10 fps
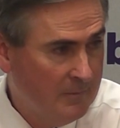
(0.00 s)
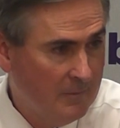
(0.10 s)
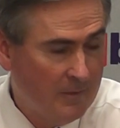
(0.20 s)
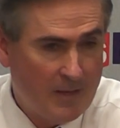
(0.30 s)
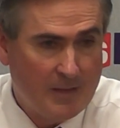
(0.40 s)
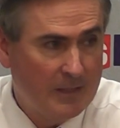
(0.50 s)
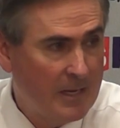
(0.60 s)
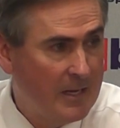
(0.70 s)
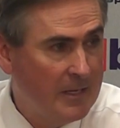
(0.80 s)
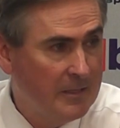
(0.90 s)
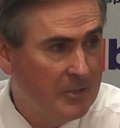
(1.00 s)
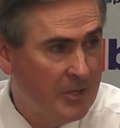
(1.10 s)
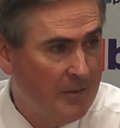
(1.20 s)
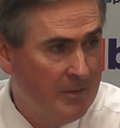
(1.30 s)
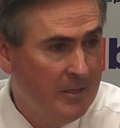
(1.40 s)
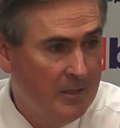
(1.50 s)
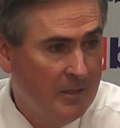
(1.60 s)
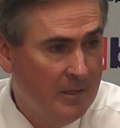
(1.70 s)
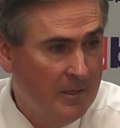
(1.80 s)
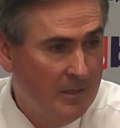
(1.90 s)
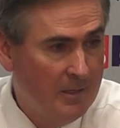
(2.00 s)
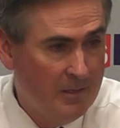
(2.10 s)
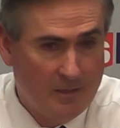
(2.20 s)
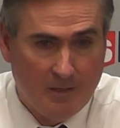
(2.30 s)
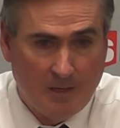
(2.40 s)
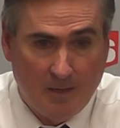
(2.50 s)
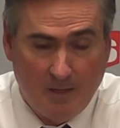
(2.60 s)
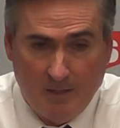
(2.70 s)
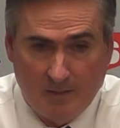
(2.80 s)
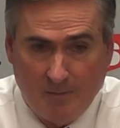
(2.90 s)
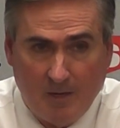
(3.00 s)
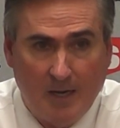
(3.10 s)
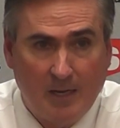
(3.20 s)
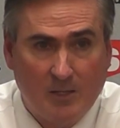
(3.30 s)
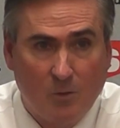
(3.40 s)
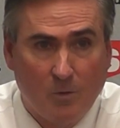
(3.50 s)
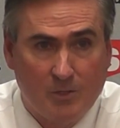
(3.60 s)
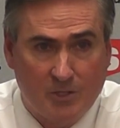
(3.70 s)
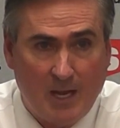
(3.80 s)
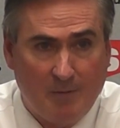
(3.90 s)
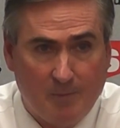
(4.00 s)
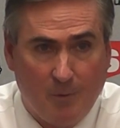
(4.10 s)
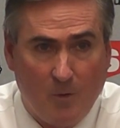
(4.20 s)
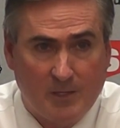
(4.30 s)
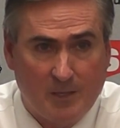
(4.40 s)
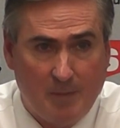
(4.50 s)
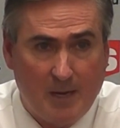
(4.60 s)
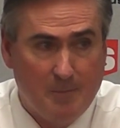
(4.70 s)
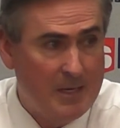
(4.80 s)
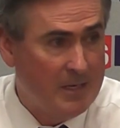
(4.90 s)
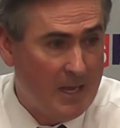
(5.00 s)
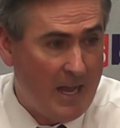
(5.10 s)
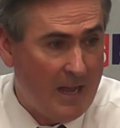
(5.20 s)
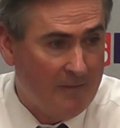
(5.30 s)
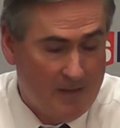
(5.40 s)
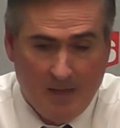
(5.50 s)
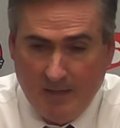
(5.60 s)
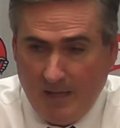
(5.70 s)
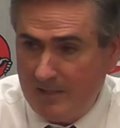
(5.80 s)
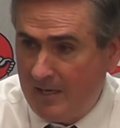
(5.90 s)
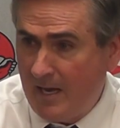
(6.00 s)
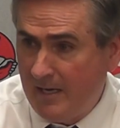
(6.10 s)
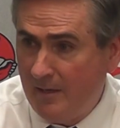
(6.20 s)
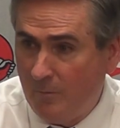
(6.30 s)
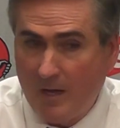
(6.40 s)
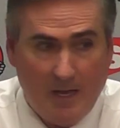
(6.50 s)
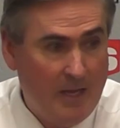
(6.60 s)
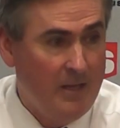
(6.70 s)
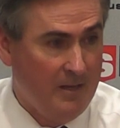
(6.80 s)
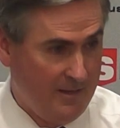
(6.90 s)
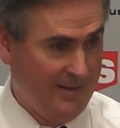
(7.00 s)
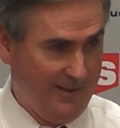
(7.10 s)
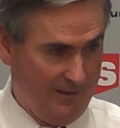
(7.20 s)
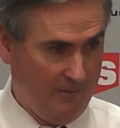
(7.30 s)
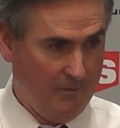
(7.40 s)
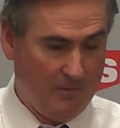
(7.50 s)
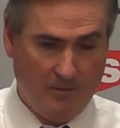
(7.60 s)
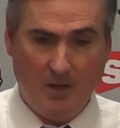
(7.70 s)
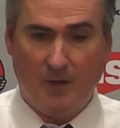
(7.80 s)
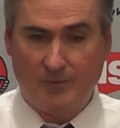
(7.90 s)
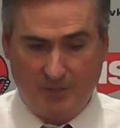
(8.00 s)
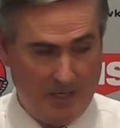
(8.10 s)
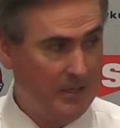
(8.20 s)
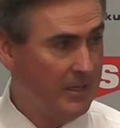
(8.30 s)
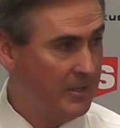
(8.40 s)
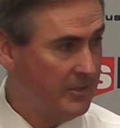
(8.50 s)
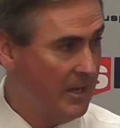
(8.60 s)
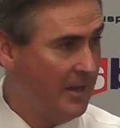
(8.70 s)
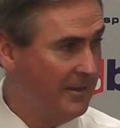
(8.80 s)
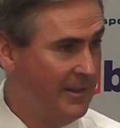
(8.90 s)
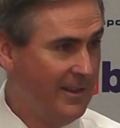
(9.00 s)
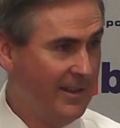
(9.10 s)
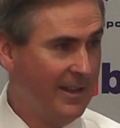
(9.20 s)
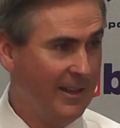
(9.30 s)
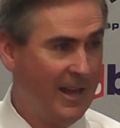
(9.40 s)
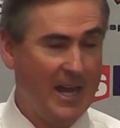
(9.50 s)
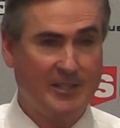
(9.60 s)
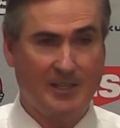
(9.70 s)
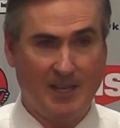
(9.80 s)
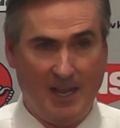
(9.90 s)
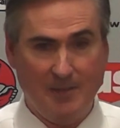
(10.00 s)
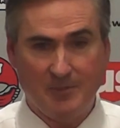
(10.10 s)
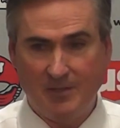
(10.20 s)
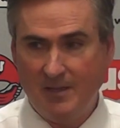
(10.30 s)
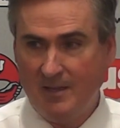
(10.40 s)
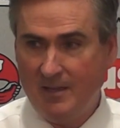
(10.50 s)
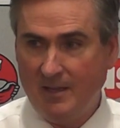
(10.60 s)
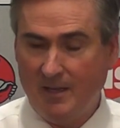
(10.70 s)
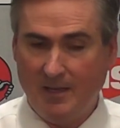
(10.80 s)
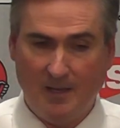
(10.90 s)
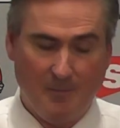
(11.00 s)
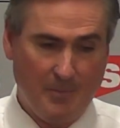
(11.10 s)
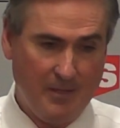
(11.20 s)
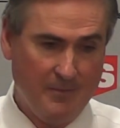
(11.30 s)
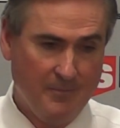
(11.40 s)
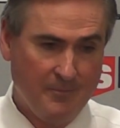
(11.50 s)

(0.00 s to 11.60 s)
If I think they cut it to 7, is that right? They scored 7 points in about a minute and a half. That's kind of the way y'all have seen this now lots of times. But